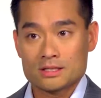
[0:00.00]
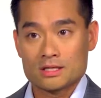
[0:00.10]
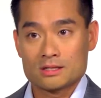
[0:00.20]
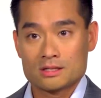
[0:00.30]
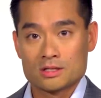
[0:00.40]

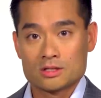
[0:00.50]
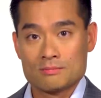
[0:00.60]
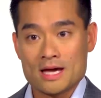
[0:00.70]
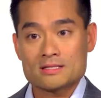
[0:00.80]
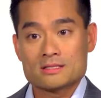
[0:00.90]
the
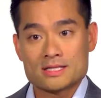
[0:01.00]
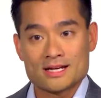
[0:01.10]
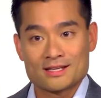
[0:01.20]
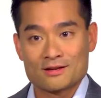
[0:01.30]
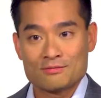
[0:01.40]
medicines that
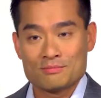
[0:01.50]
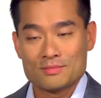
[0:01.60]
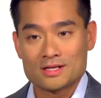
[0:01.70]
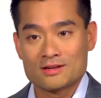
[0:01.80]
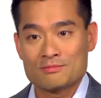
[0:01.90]
I
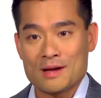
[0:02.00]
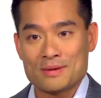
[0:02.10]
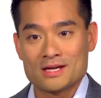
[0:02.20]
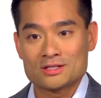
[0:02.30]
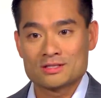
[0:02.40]
give my
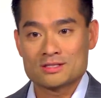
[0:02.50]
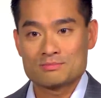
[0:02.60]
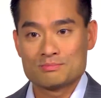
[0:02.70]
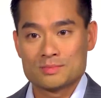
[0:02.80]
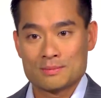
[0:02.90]
patients
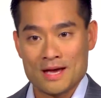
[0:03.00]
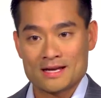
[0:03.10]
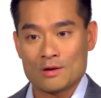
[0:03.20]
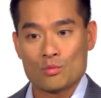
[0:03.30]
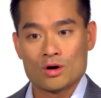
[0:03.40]

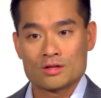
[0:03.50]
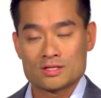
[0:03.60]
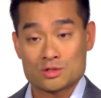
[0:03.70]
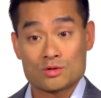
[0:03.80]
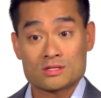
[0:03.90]
depend on where the
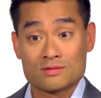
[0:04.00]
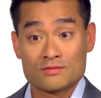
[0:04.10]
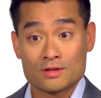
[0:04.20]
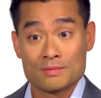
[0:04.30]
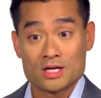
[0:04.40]
source of
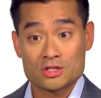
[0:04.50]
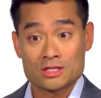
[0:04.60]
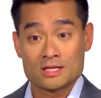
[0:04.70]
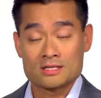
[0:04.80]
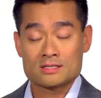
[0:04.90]
inflammation
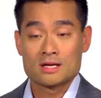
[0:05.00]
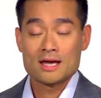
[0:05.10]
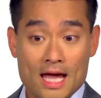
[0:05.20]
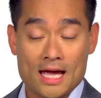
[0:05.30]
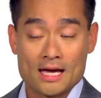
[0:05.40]
is
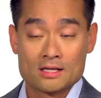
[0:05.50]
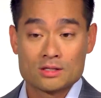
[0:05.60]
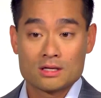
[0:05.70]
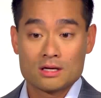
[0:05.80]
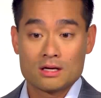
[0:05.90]
and
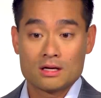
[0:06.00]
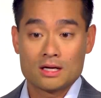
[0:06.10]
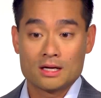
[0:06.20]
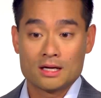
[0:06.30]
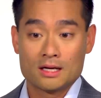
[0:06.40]

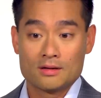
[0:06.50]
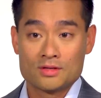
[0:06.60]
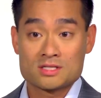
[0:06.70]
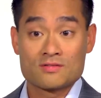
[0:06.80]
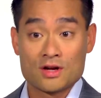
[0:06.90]

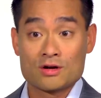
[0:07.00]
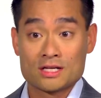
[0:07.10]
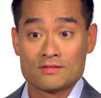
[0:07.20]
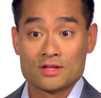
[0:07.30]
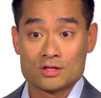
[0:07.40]
the
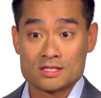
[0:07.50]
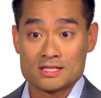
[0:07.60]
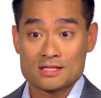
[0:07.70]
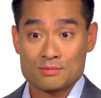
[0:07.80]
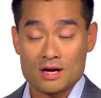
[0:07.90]
severity of their
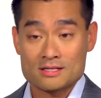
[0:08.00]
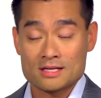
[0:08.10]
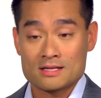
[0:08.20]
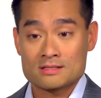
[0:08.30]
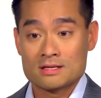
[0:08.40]
disease
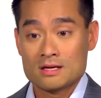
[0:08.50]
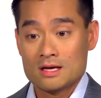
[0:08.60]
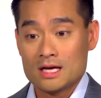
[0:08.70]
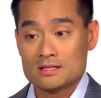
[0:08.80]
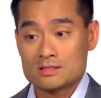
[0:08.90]
process.
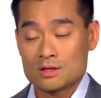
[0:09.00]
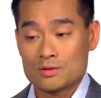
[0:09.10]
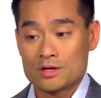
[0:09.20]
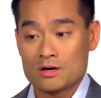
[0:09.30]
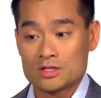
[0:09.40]
And so
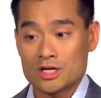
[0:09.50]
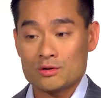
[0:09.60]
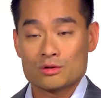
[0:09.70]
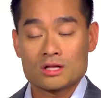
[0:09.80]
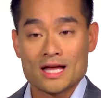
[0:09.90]
there are
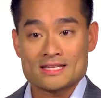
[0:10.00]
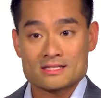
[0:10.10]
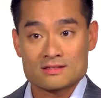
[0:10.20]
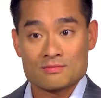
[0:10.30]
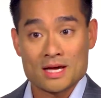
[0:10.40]
general
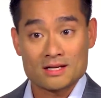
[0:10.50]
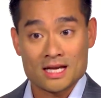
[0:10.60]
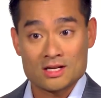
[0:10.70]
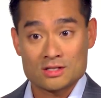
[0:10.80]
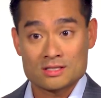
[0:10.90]
classes of
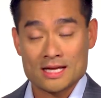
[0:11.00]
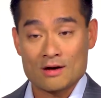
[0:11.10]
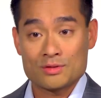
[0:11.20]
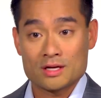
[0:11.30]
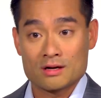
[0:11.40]
medications
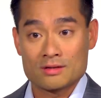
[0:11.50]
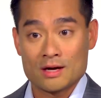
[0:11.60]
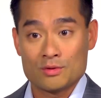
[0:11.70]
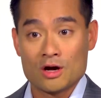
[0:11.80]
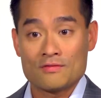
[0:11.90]
out there
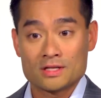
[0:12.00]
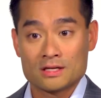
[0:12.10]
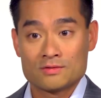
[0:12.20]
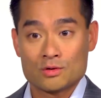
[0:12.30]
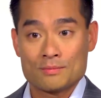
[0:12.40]
that we often
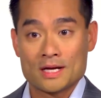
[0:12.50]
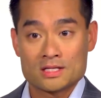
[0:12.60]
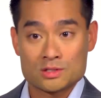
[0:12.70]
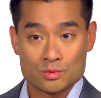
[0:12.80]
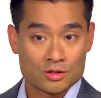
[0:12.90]
give to our
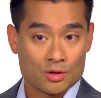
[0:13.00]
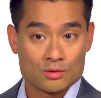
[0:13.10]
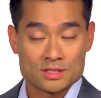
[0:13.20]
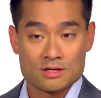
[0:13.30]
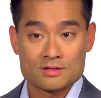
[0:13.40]
patients with
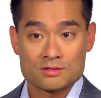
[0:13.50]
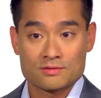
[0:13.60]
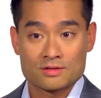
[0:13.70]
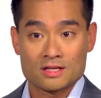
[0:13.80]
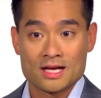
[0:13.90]
Crohn's and
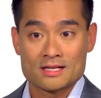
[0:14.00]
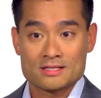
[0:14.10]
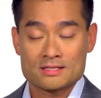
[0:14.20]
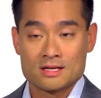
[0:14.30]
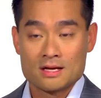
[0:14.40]
ulcerative colitis.